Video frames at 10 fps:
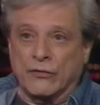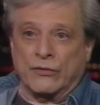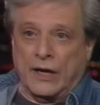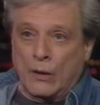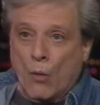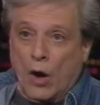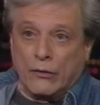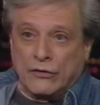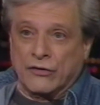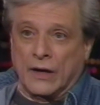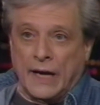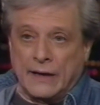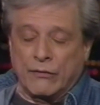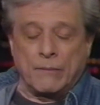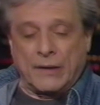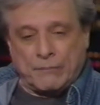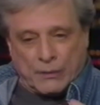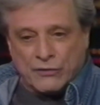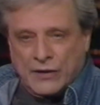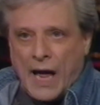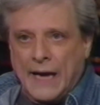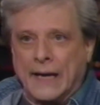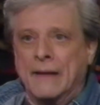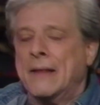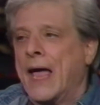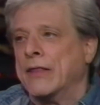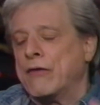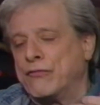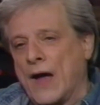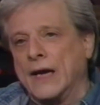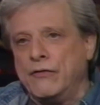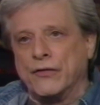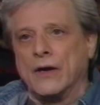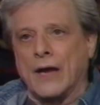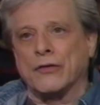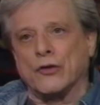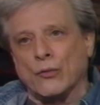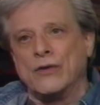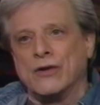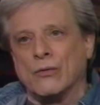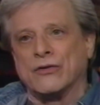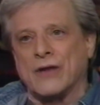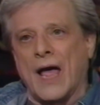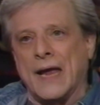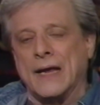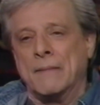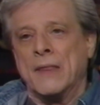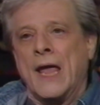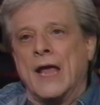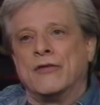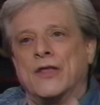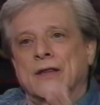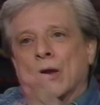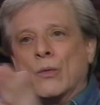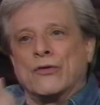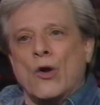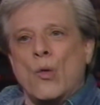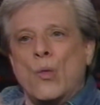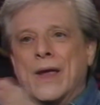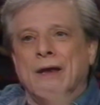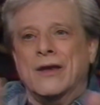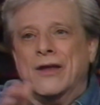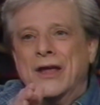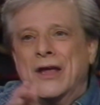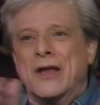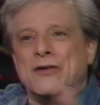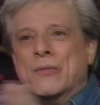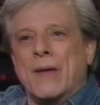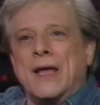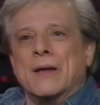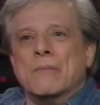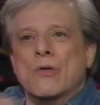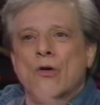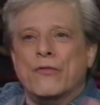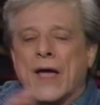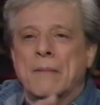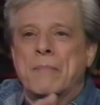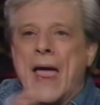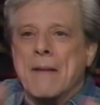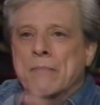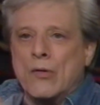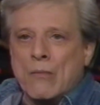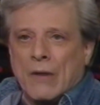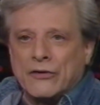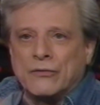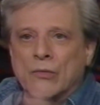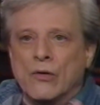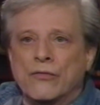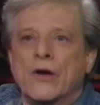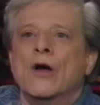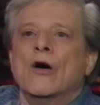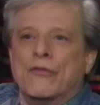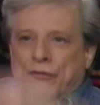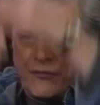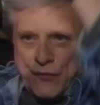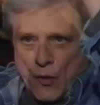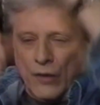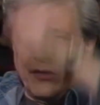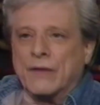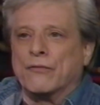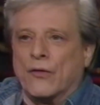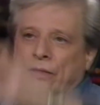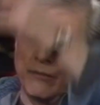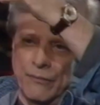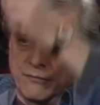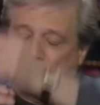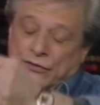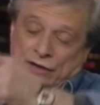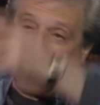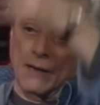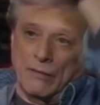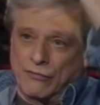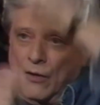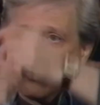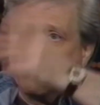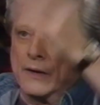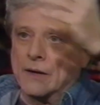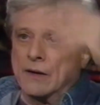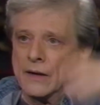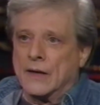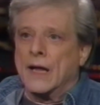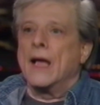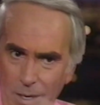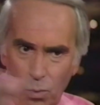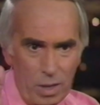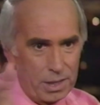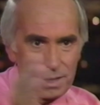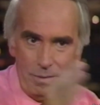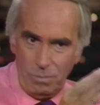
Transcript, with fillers: It was getting water and sunlight and everything, yeah. but, but it was dying. And they finally figured out that the reason it was dying is that there was no wind to make oh. it move, and oh. bamboo must move, move. for the for the and xylem and phloem. You saw the thing, and it wasn't.